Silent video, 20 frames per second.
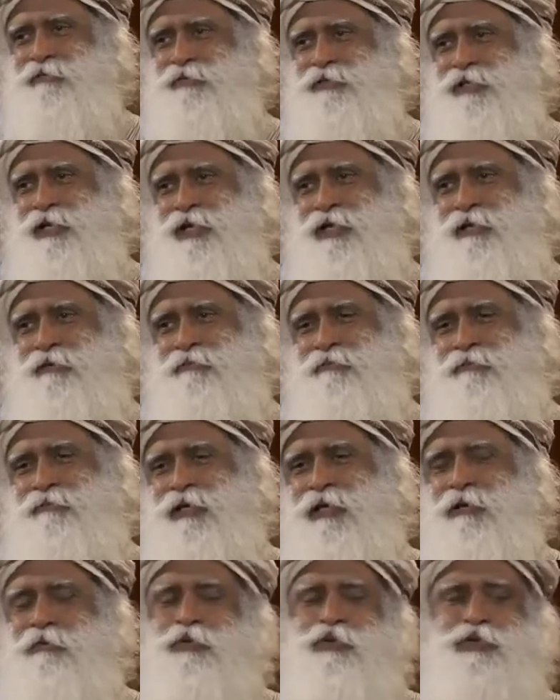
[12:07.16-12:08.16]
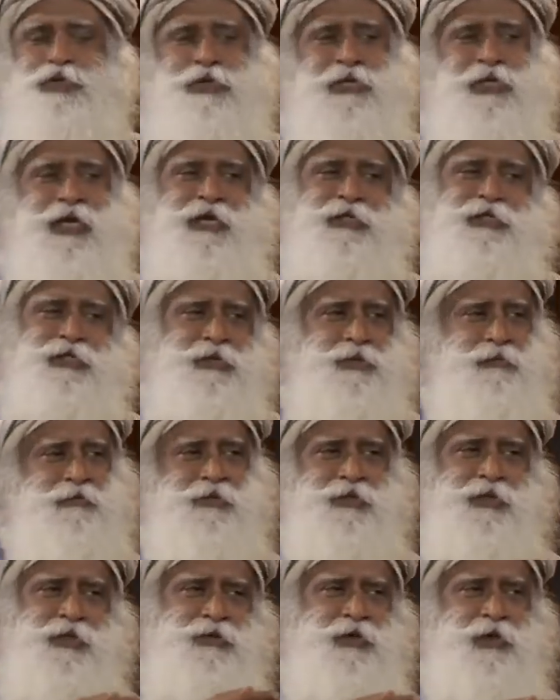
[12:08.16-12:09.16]
time, emotion catches up
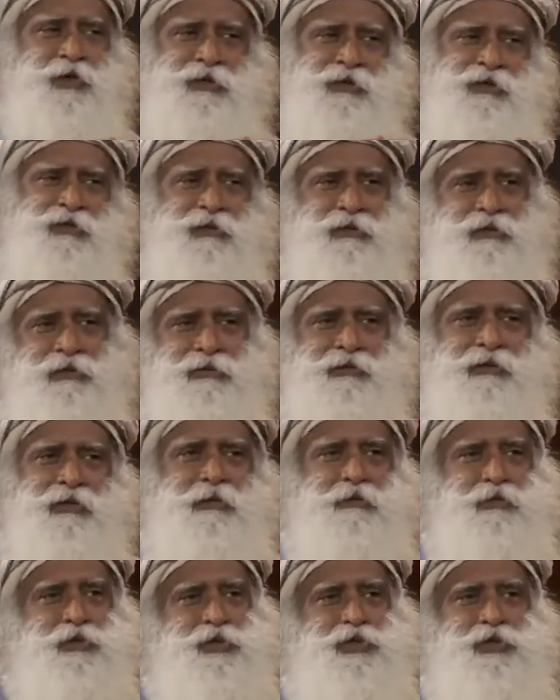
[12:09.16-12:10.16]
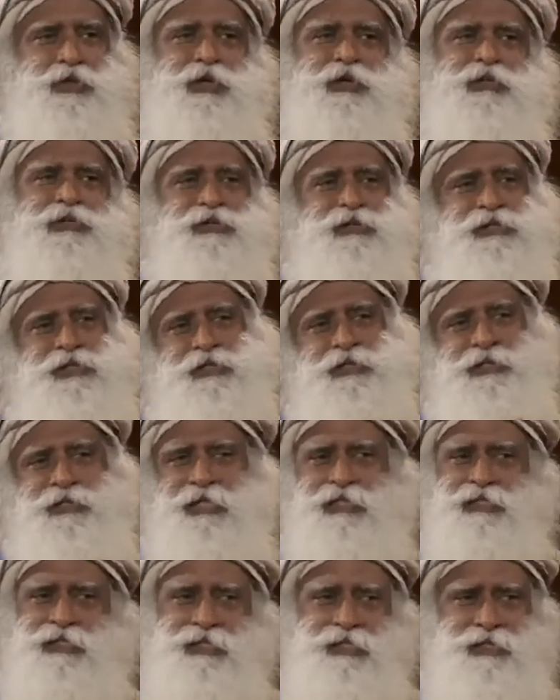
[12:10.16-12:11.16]
with the thought. Emotion also says,
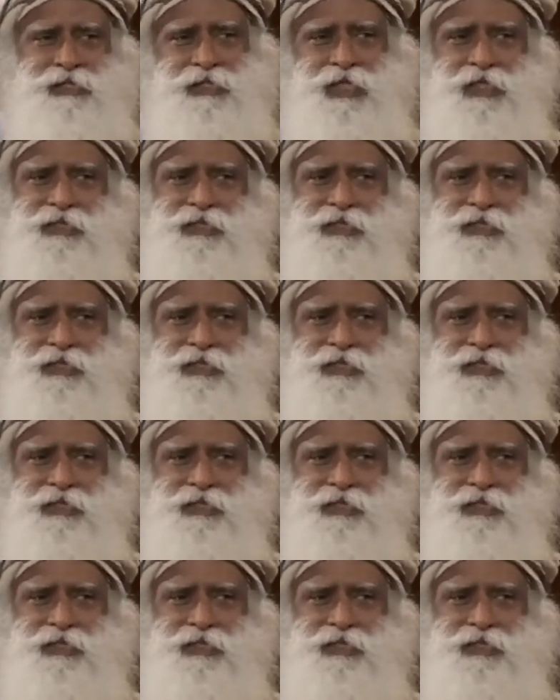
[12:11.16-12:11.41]
yes, she's